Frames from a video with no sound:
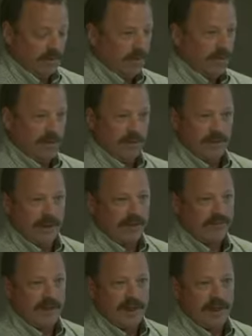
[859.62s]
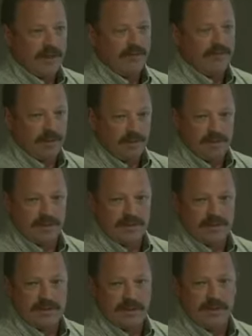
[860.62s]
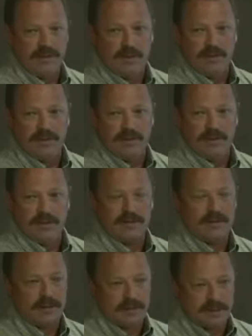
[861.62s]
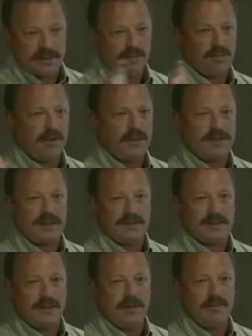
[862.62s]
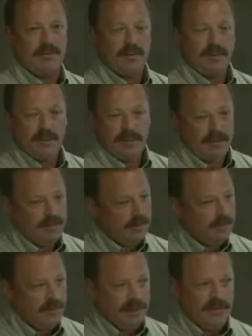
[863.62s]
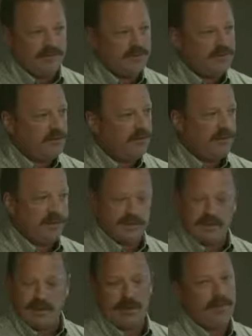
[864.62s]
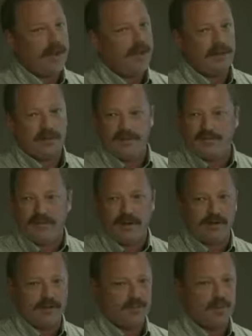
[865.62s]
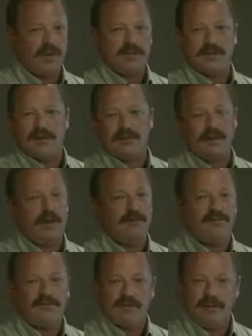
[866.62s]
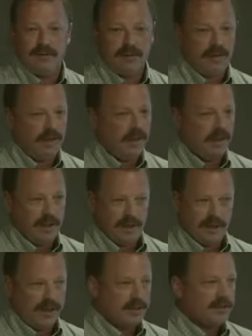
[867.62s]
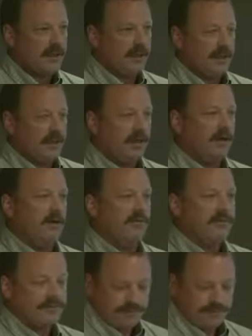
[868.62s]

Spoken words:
you don't have to have a person sitting there doing this. You set the process up. You have the server just automatically fire this process off, and it gets taken care of.